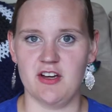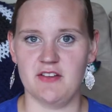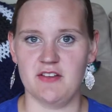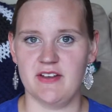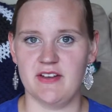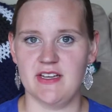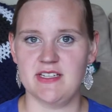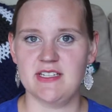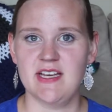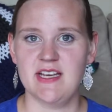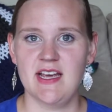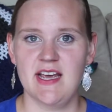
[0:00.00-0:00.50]
of
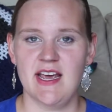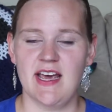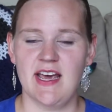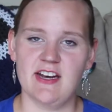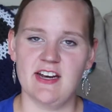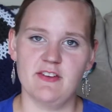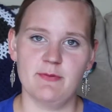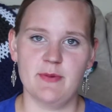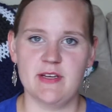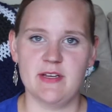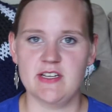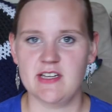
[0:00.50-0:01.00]
it and
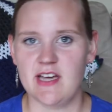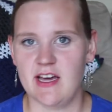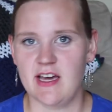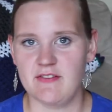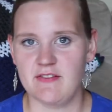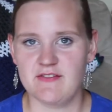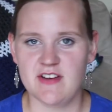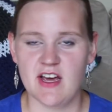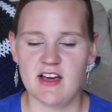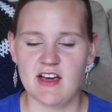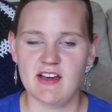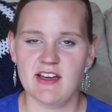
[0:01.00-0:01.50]
have been kind of
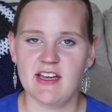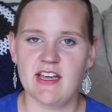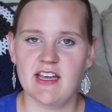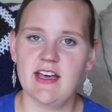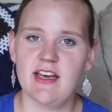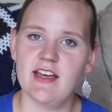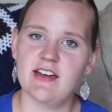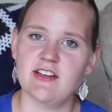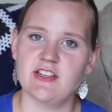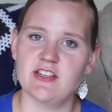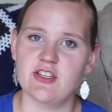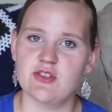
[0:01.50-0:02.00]
dyeing
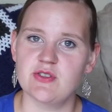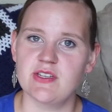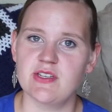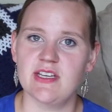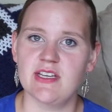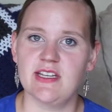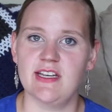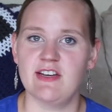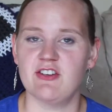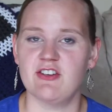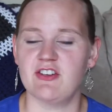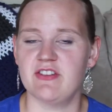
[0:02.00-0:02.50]
it and using it
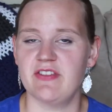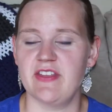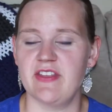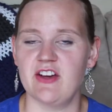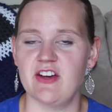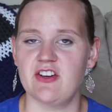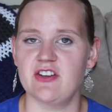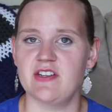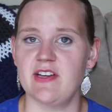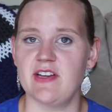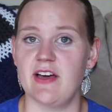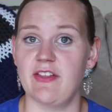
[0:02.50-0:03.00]
here and
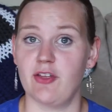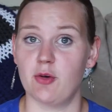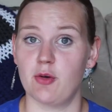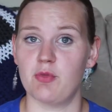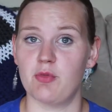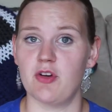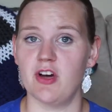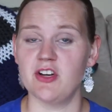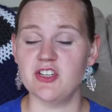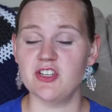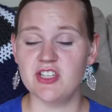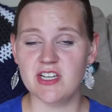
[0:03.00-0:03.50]
there in other
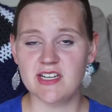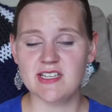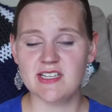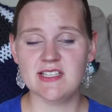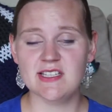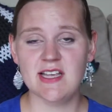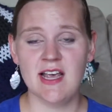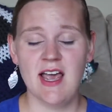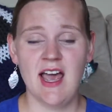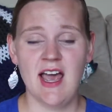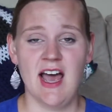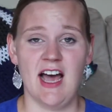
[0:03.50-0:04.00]
projects.
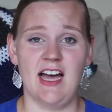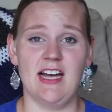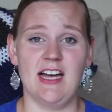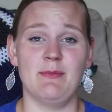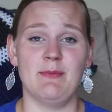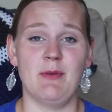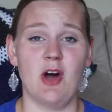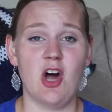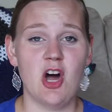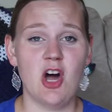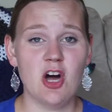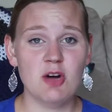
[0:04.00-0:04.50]
I
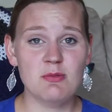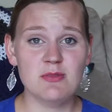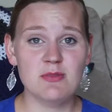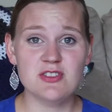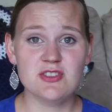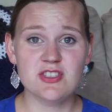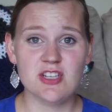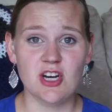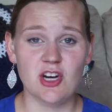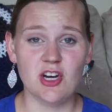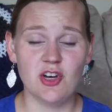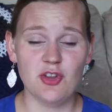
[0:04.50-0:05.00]
am
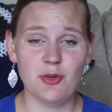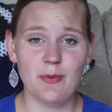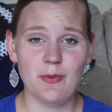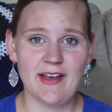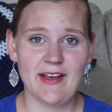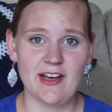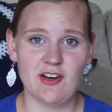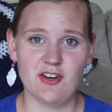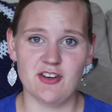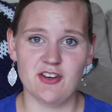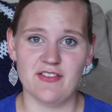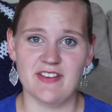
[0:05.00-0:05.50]
almost all the way
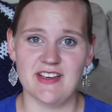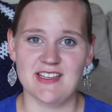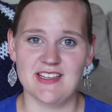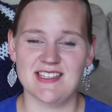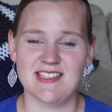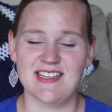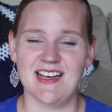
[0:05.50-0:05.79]
out of it